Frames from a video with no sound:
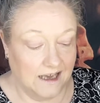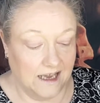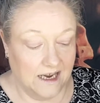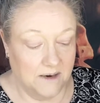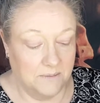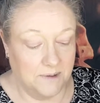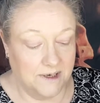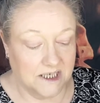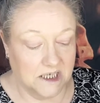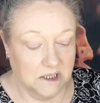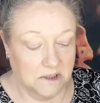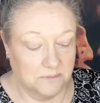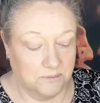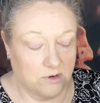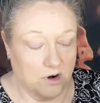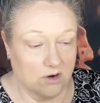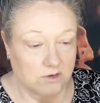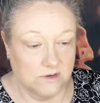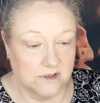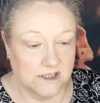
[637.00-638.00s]
And a bit of the
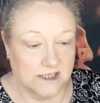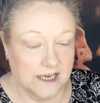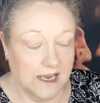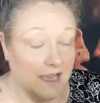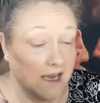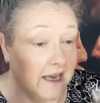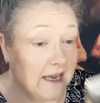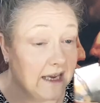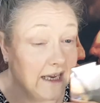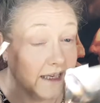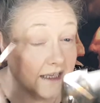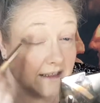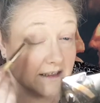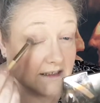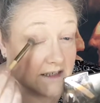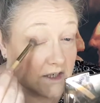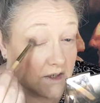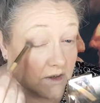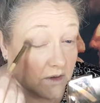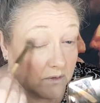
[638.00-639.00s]
bronzer
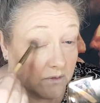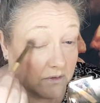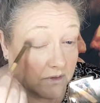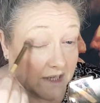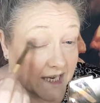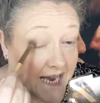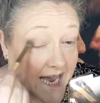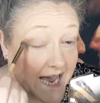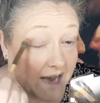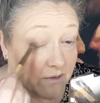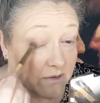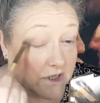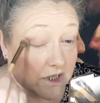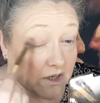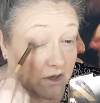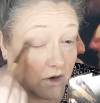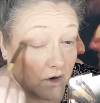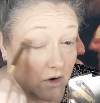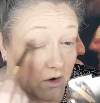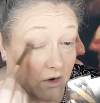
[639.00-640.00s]
into the
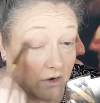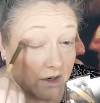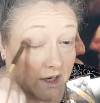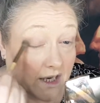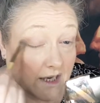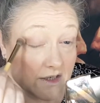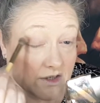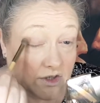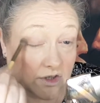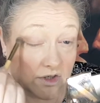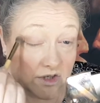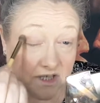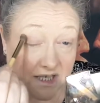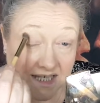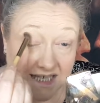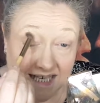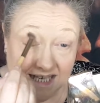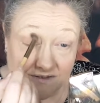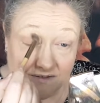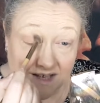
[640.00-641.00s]
outer corner, just
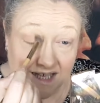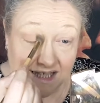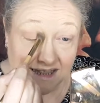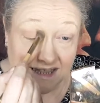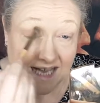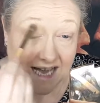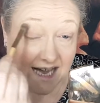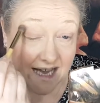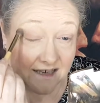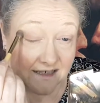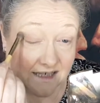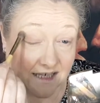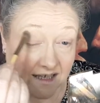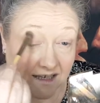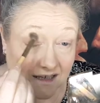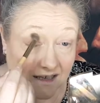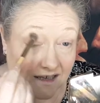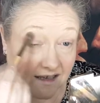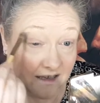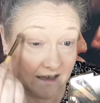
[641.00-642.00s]
to give it that.
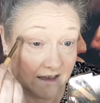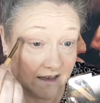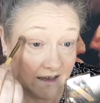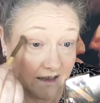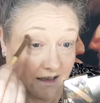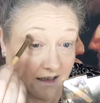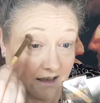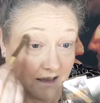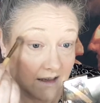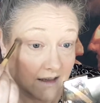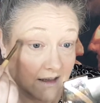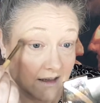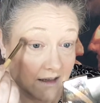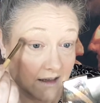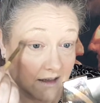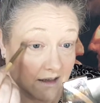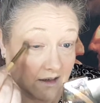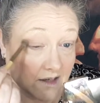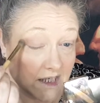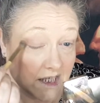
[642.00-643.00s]

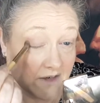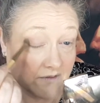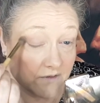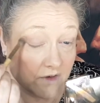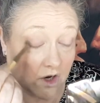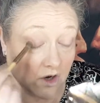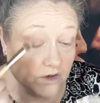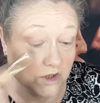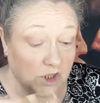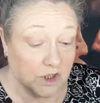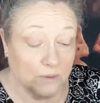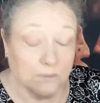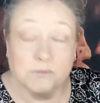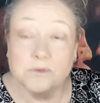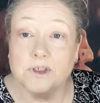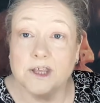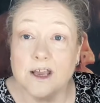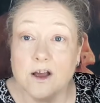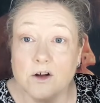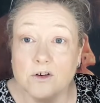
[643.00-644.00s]
You've got
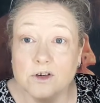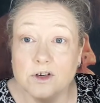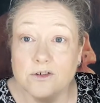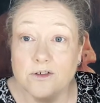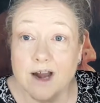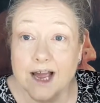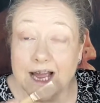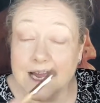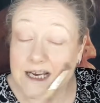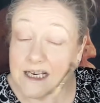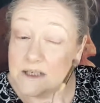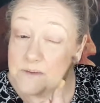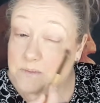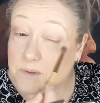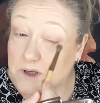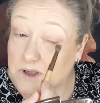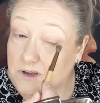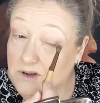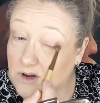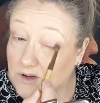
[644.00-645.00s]
something on your eyes,
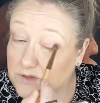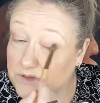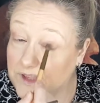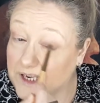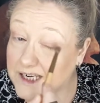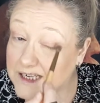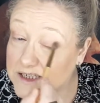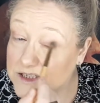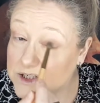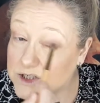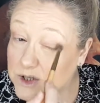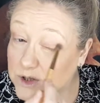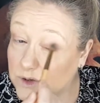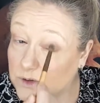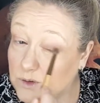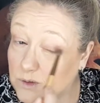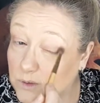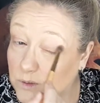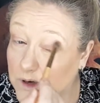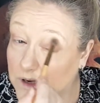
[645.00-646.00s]
but nothing
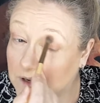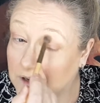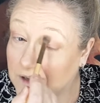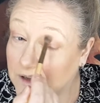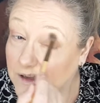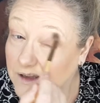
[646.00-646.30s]
too